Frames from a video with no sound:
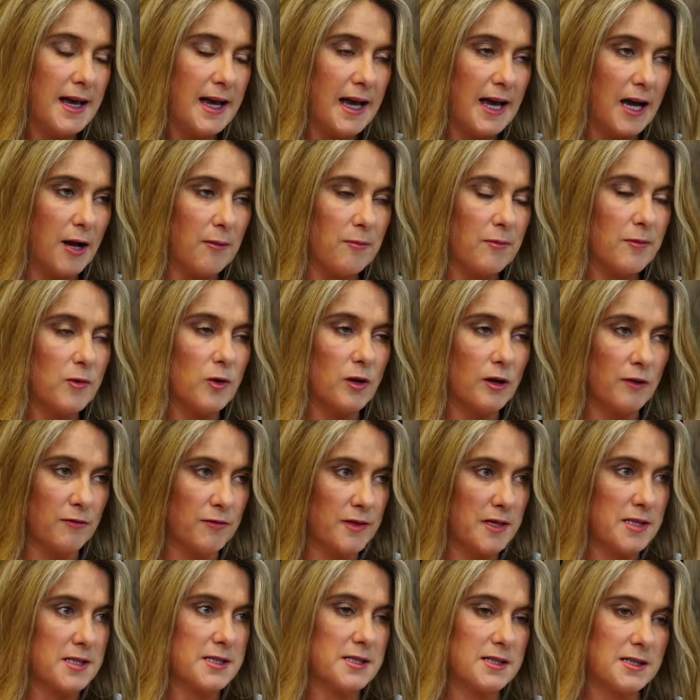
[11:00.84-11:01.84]
We'll
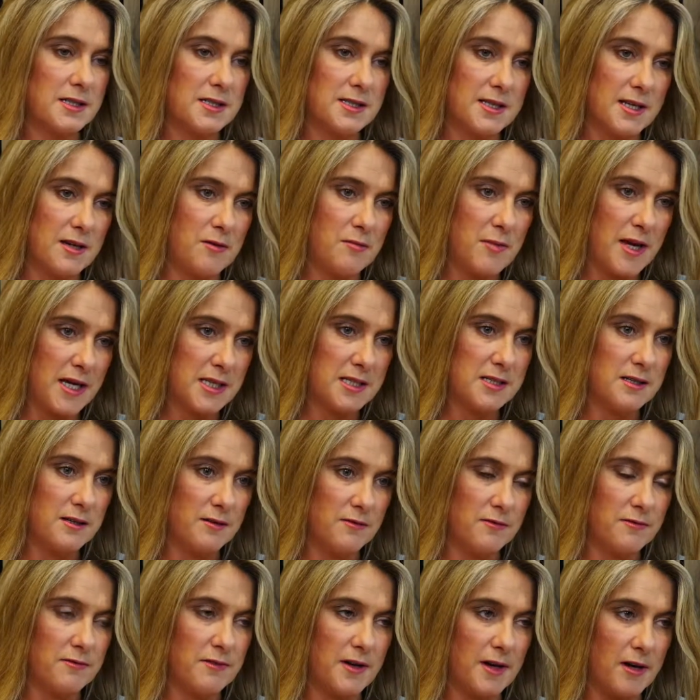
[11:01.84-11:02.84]
obviously see a
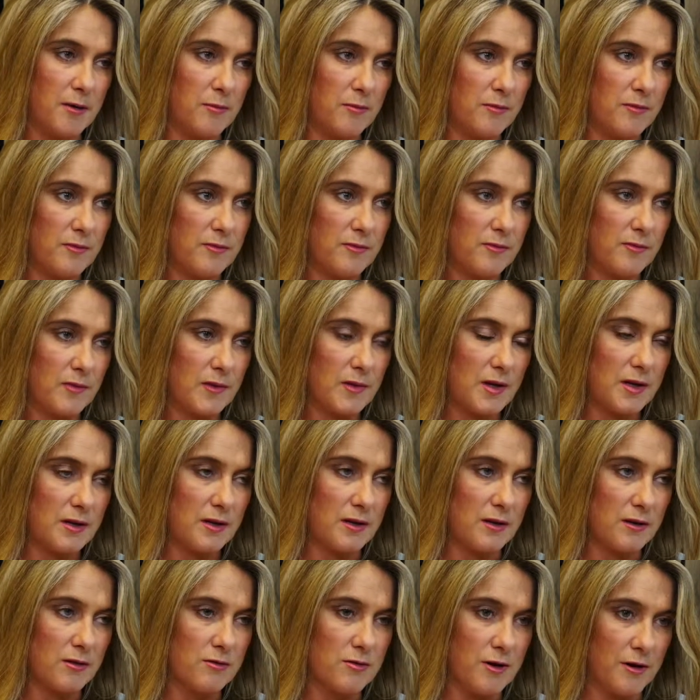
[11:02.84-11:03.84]
massive
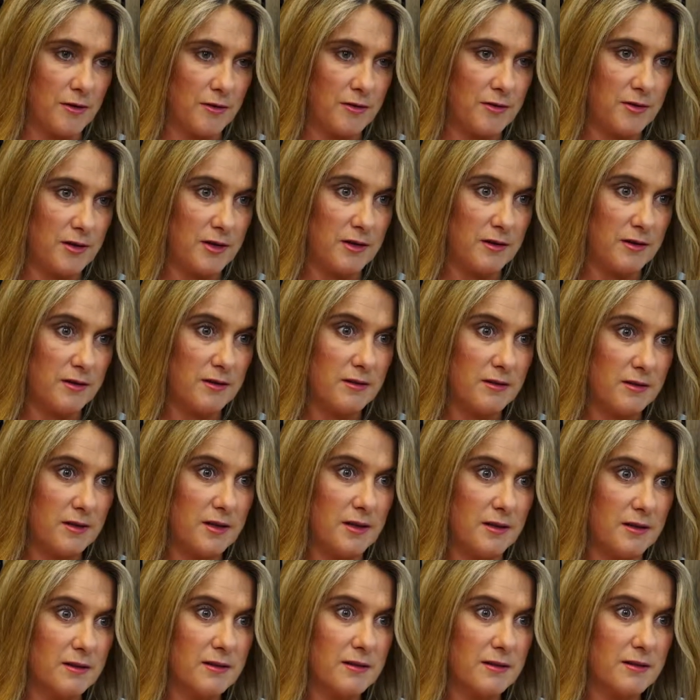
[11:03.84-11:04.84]
growth
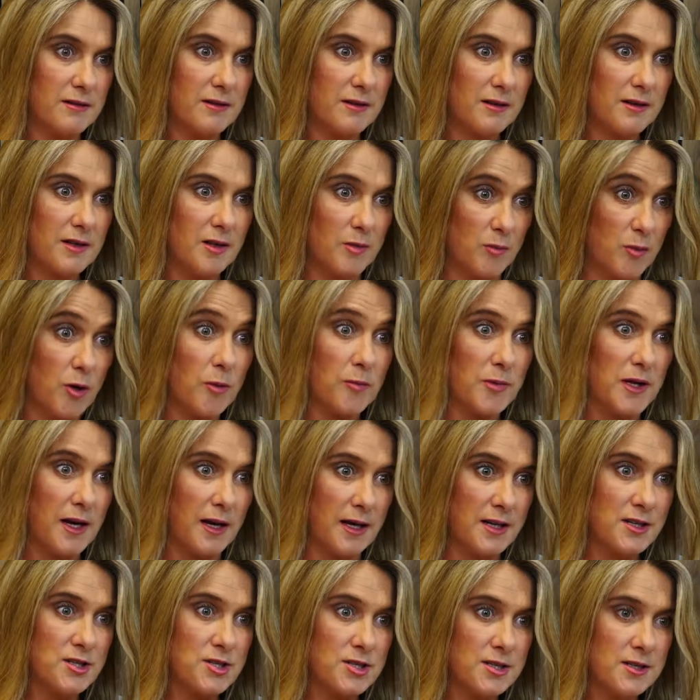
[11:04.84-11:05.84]
in
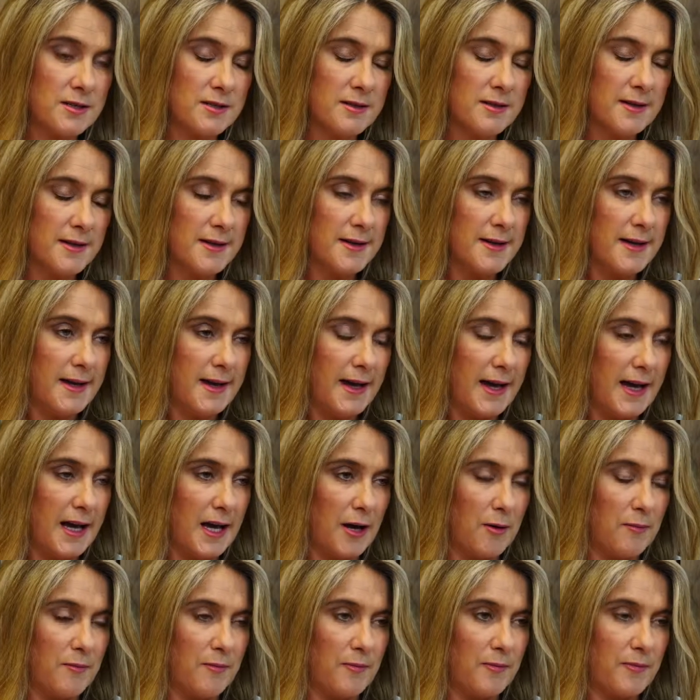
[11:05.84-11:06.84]
population.
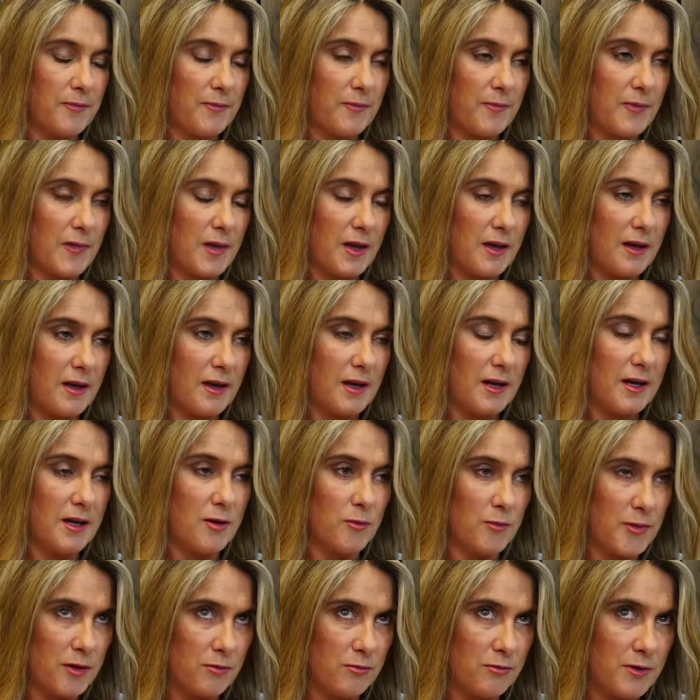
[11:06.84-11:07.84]

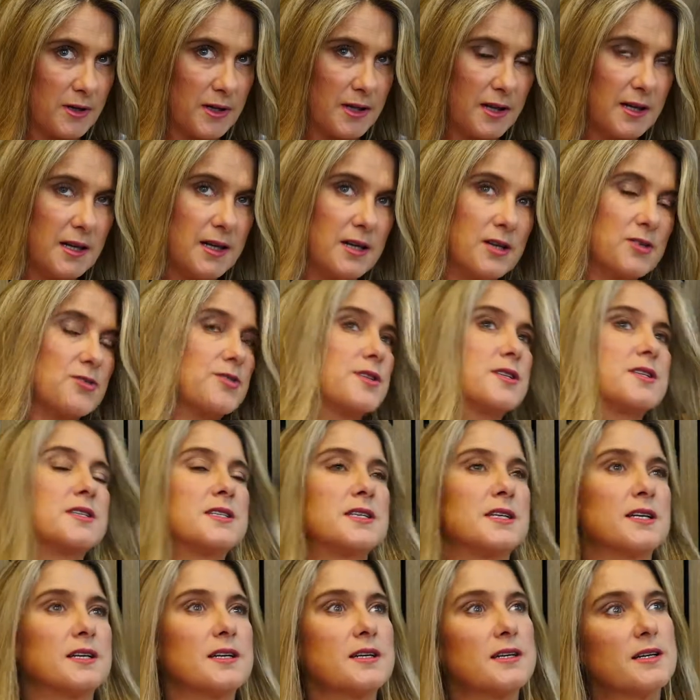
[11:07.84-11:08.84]
It'll be really
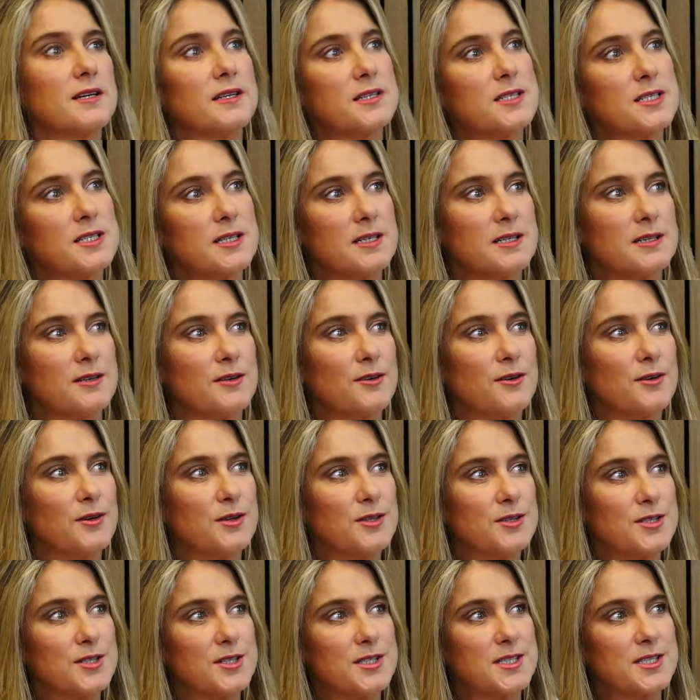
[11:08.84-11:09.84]
interesting to
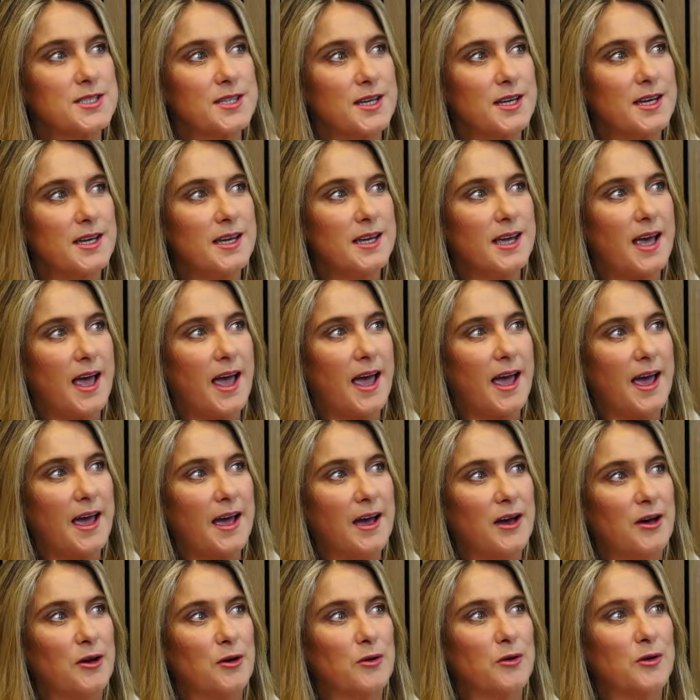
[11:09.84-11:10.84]
see
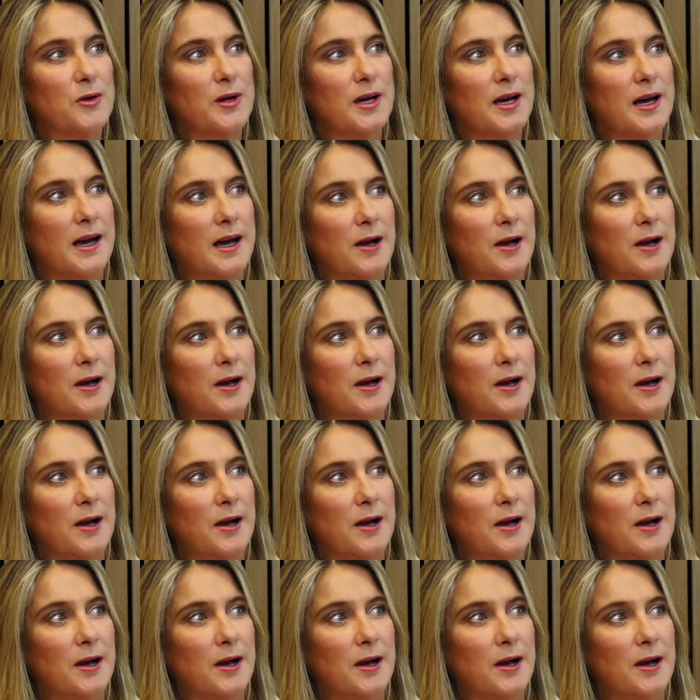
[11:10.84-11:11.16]
how